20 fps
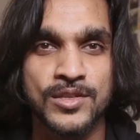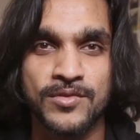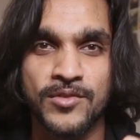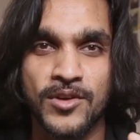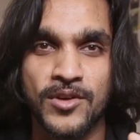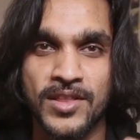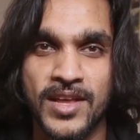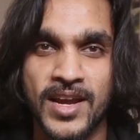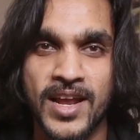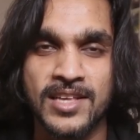So
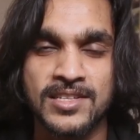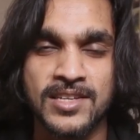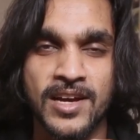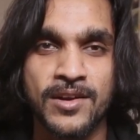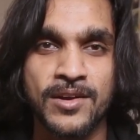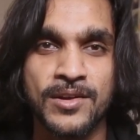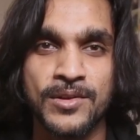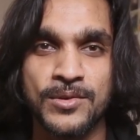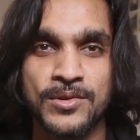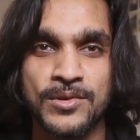for that, I
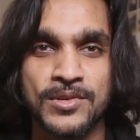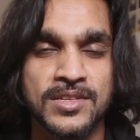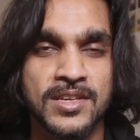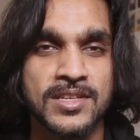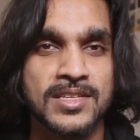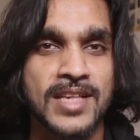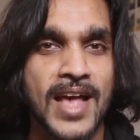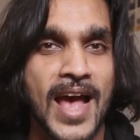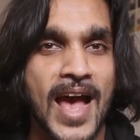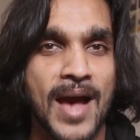started to use
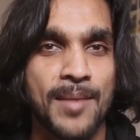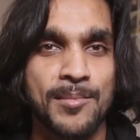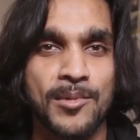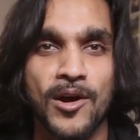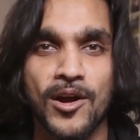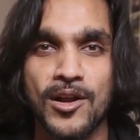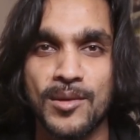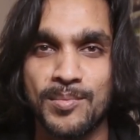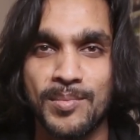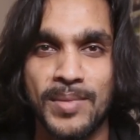this app
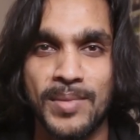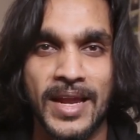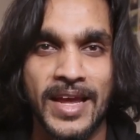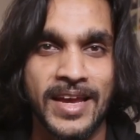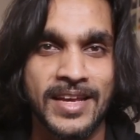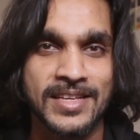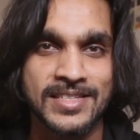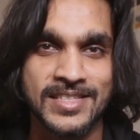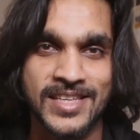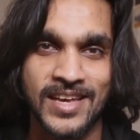called
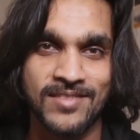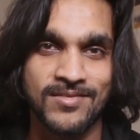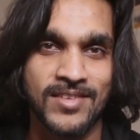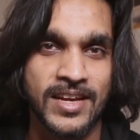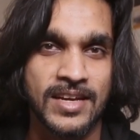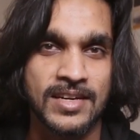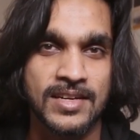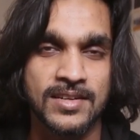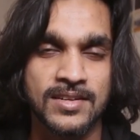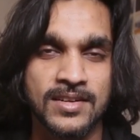Play Save
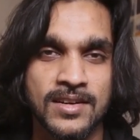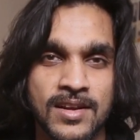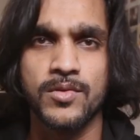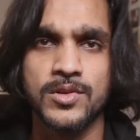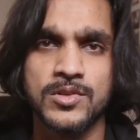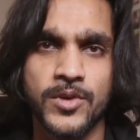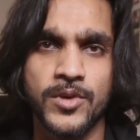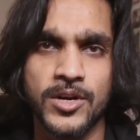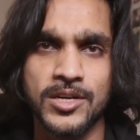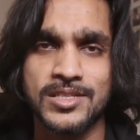Later,
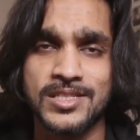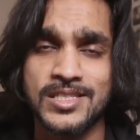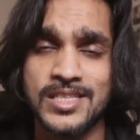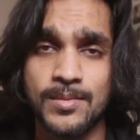which works